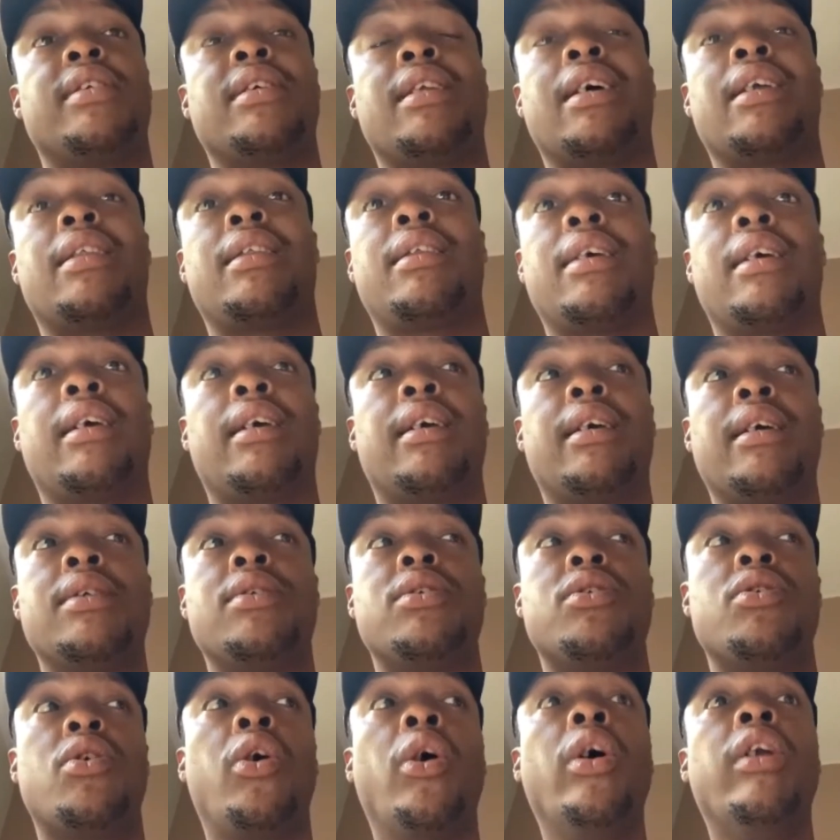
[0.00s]
And I think
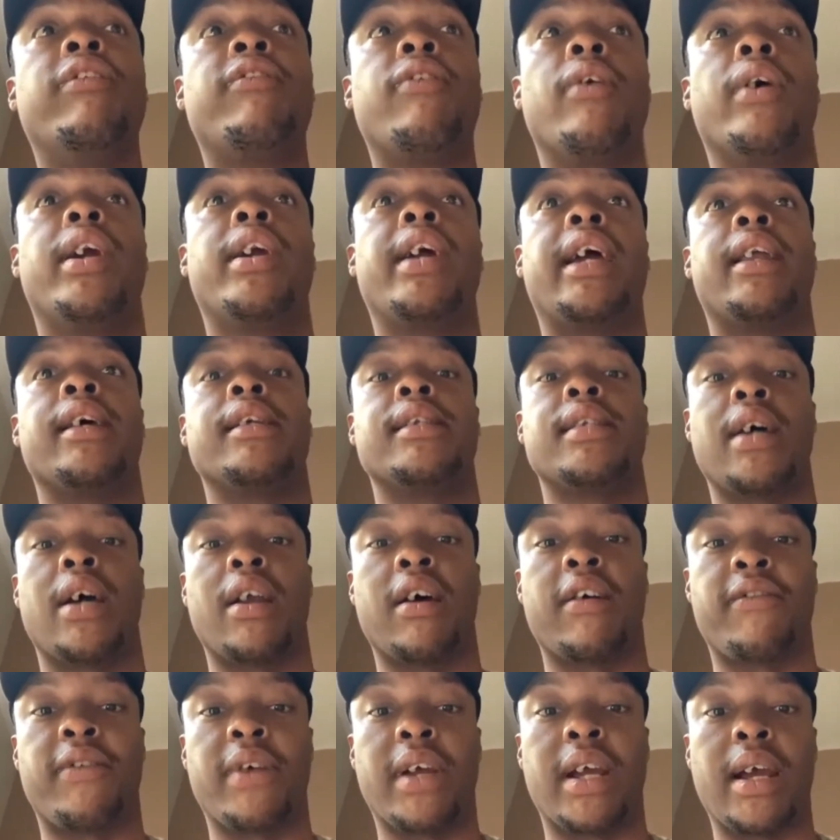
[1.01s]
it's good for cricket in South
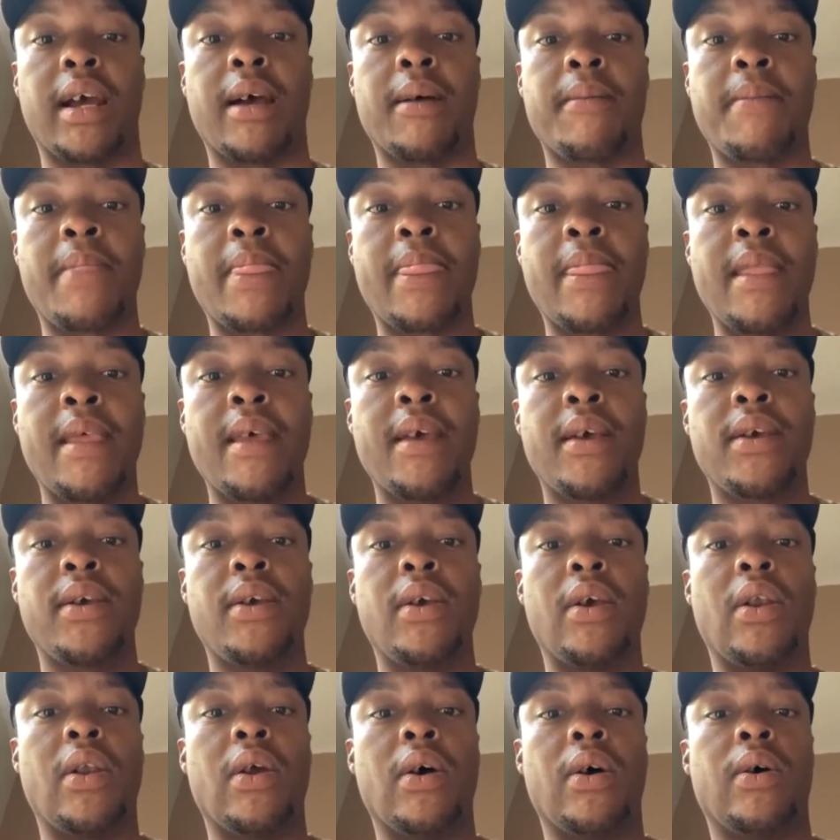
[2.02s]
Africa,
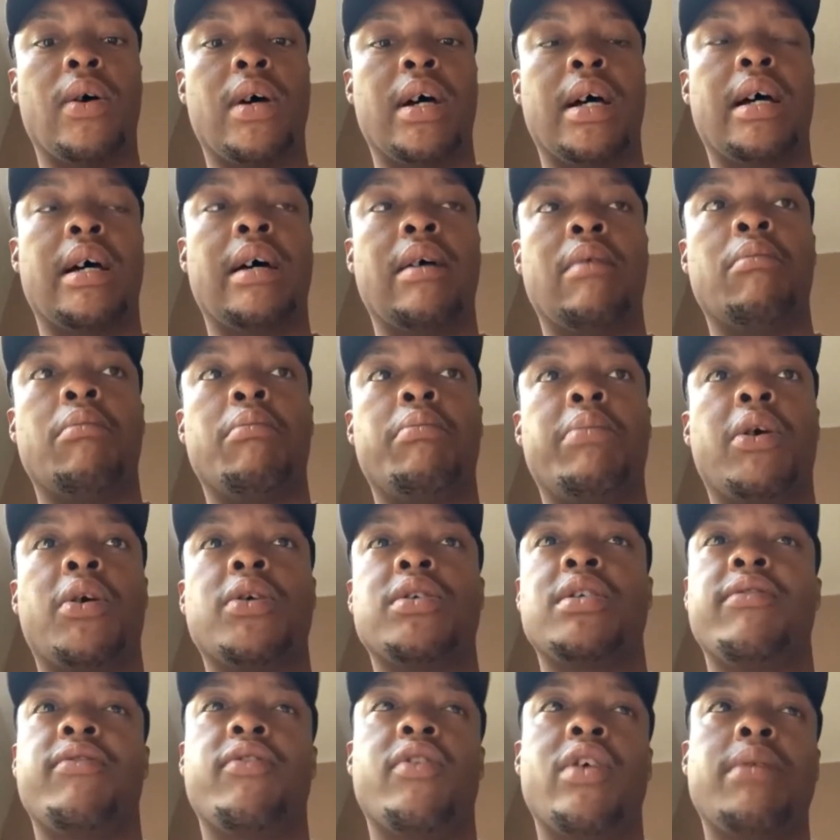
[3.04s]

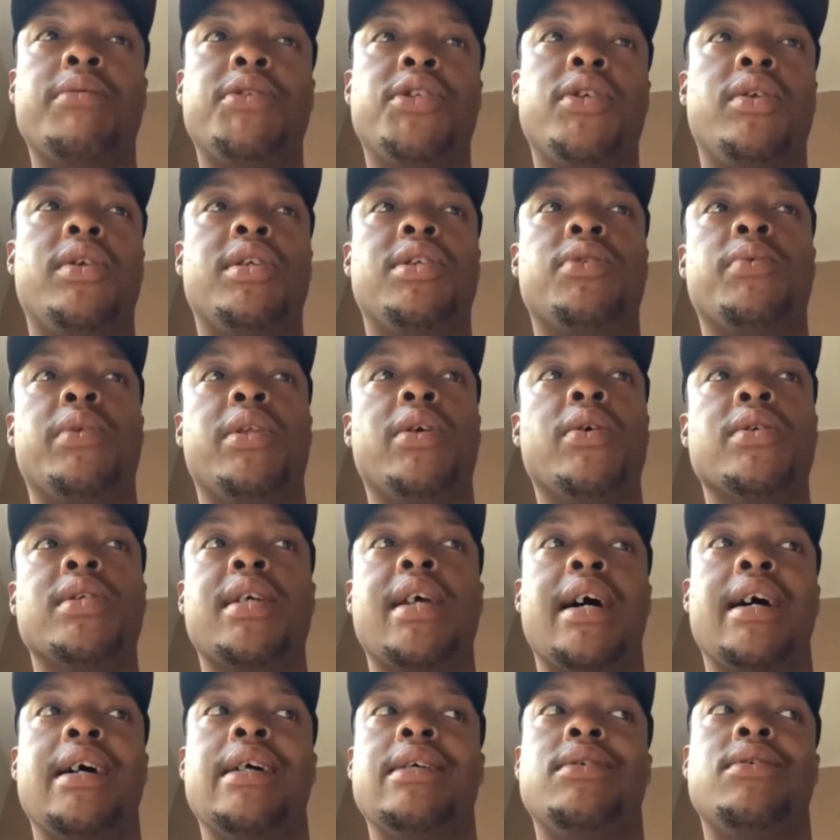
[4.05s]
because if you rub shoulders with those
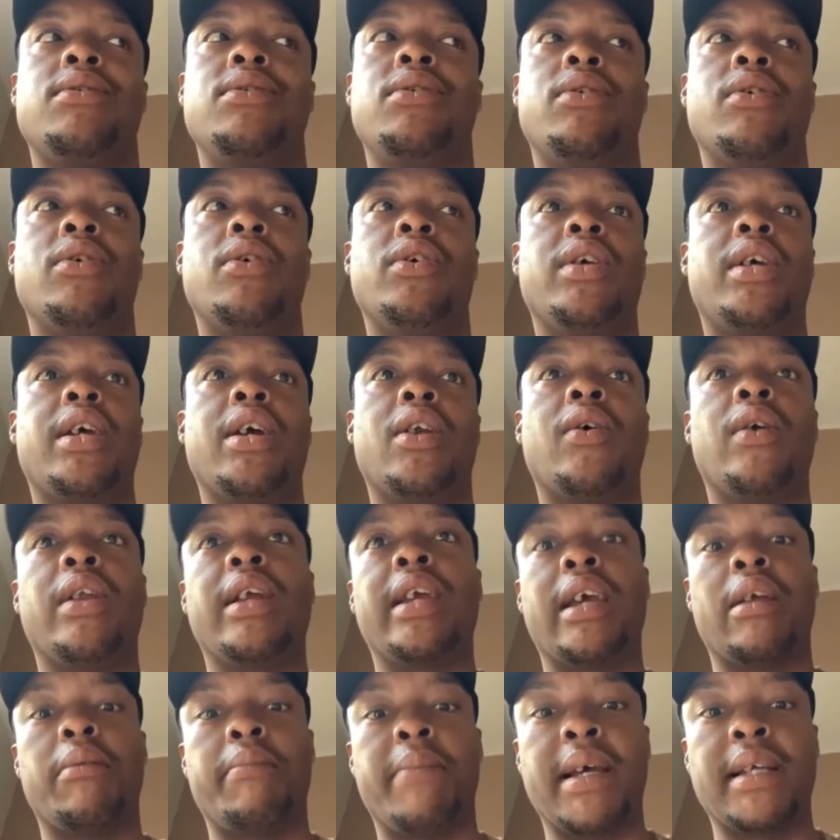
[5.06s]
guys, you can only
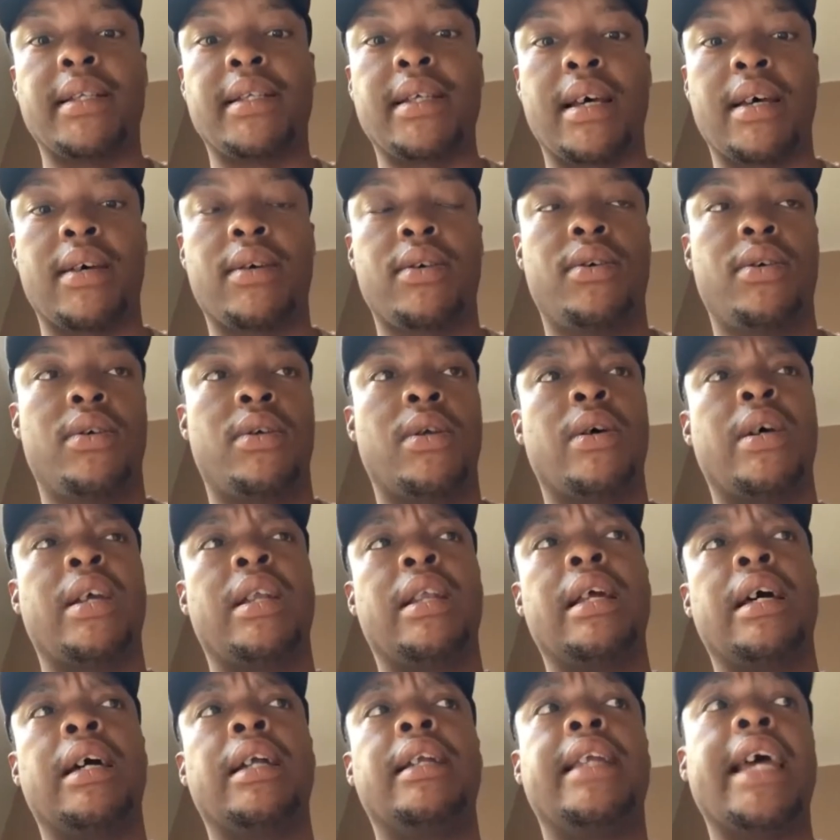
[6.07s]
get better,
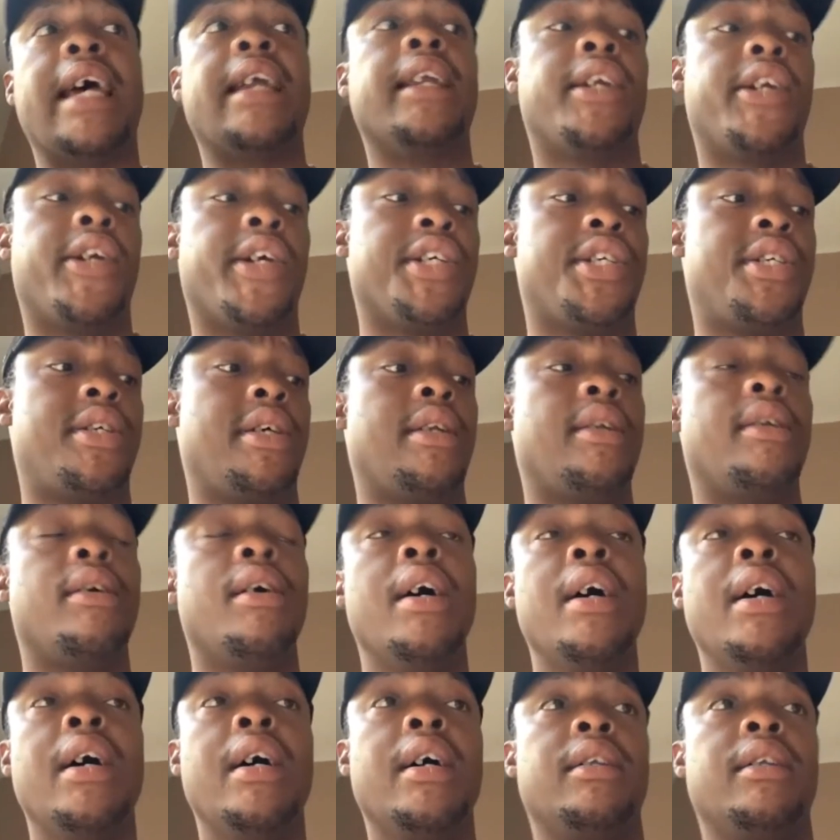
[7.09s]
and Dan Christian
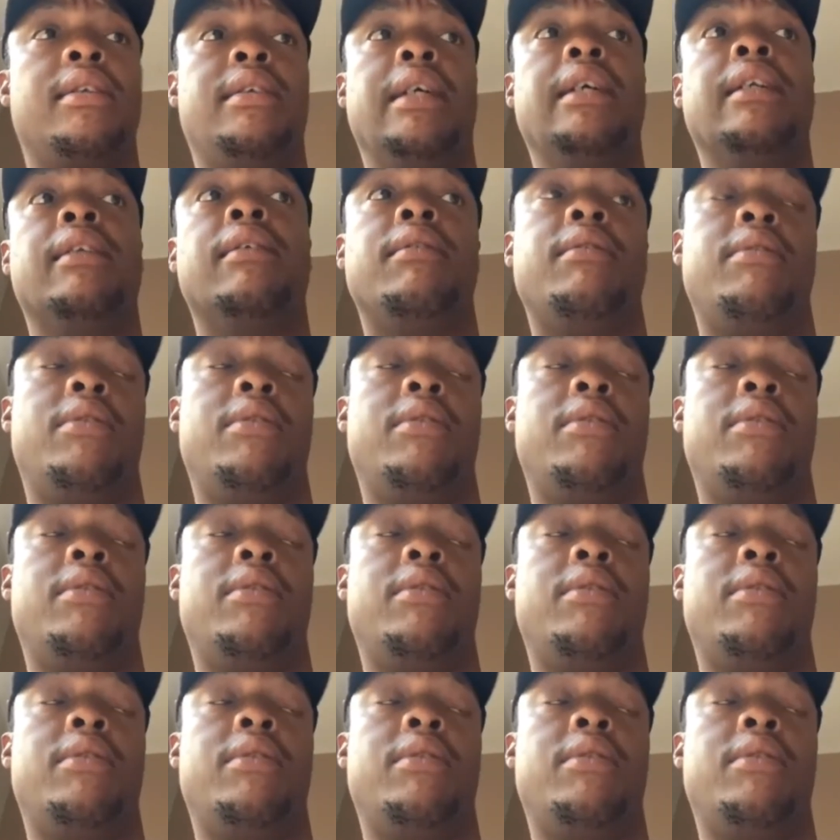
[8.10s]
did,